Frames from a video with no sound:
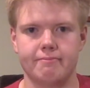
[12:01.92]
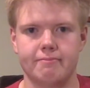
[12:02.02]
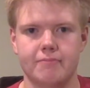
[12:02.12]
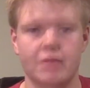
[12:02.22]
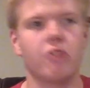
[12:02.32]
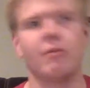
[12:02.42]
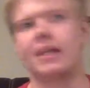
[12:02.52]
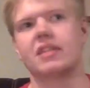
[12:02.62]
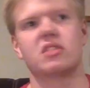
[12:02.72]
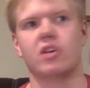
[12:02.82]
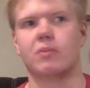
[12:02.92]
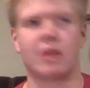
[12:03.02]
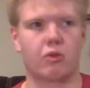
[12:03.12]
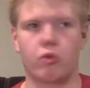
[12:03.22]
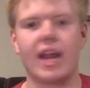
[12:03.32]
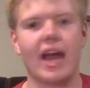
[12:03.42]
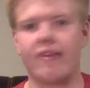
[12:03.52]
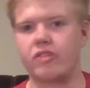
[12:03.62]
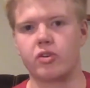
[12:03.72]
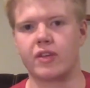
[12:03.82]
They would have made this film like right
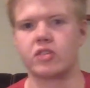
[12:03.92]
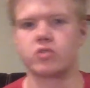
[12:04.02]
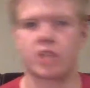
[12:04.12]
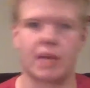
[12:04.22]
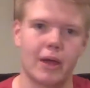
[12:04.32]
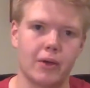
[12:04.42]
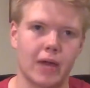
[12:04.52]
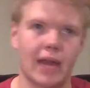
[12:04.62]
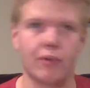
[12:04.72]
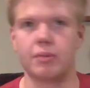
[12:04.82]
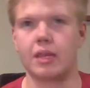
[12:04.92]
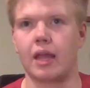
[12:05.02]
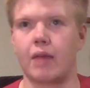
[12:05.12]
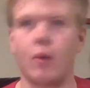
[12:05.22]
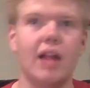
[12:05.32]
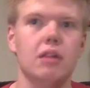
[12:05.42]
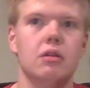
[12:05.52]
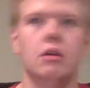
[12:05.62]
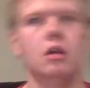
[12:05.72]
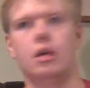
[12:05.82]
after Avengers came out, and it would have been like, well,
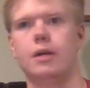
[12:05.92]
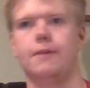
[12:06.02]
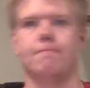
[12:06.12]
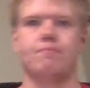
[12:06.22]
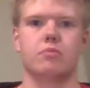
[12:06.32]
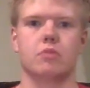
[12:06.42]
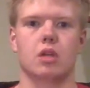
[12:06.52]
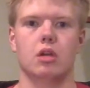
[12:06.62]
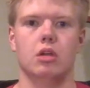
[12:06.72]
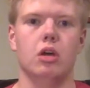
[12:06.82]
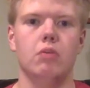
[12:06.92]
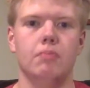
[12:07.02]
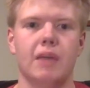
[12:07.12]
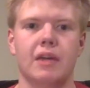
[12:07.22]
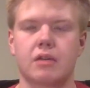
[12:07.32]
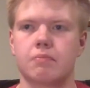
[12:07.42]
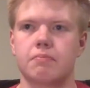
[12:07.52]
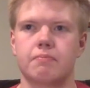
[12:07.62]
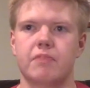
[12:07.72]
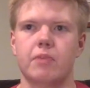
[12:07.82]
you know, make a
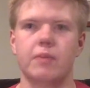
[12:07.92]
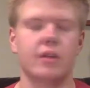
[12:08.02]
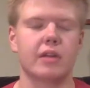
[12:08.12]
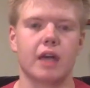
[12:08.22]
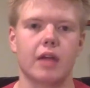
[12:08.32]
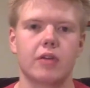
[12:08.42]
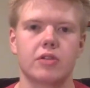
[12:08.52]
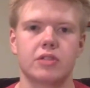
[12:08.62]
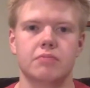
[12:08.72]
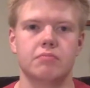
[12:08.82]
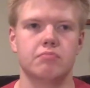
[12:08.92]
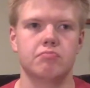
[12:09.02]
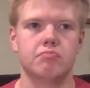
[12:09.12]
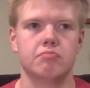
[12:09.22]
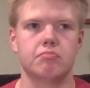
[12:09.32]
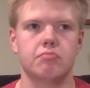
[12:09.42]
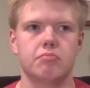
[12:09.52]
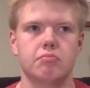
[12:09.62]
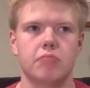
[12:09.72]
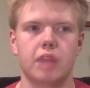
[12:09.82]
few $1 billion and
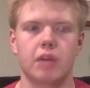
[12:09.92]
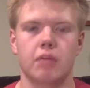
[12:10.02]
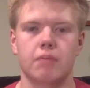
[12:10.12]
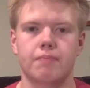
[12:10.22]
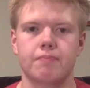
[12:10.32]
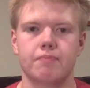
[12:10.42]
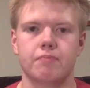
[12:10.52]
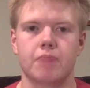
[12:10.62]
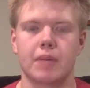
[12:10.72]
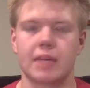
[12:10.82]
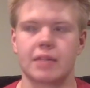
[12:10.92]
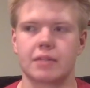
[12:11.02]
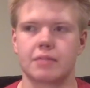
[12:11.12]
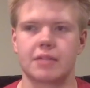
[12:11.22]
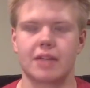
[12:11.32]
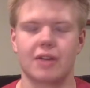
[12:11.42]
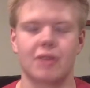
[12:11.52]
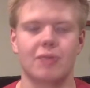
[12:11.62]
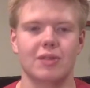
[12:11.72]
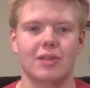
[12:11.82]
there. Probably get some
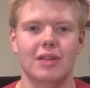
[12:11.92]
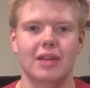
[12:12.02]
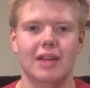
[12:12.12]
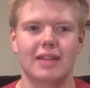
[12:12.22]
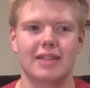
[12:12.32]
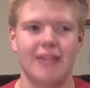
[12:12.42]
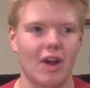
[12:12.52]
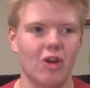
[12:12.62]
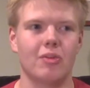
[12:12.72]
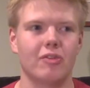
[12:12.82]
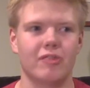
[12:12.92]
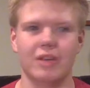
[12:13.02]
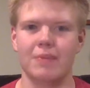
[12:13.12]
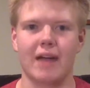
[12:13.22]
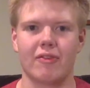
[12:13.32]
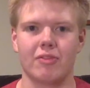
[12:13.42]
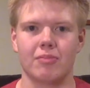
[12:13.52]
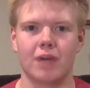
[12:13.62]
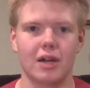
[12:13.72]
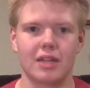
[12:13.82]
terrible feedback from
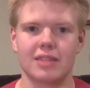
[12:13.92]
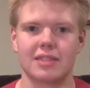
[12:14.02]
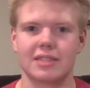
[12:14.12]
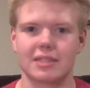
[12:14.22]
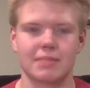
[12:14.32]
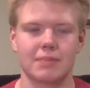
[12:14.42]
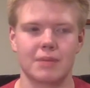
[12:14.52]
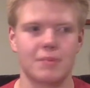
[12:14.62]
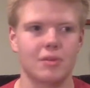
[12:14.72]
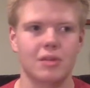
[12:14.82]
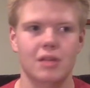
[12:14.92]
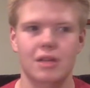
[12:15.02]
audiences and people.